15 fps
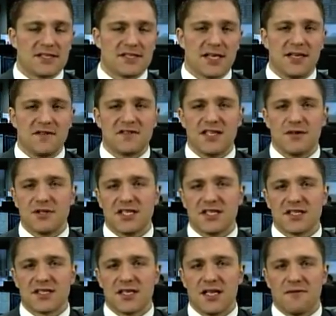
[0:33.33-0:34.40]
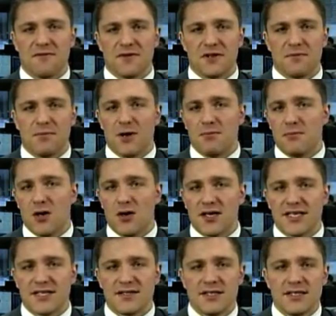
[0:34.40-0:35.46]
to safety. I mean, you can see that through the bond
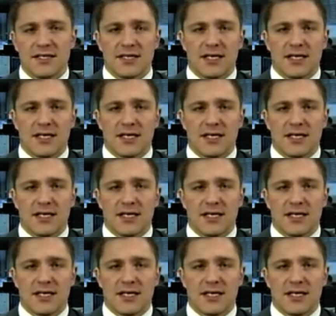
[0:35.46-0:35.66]
market.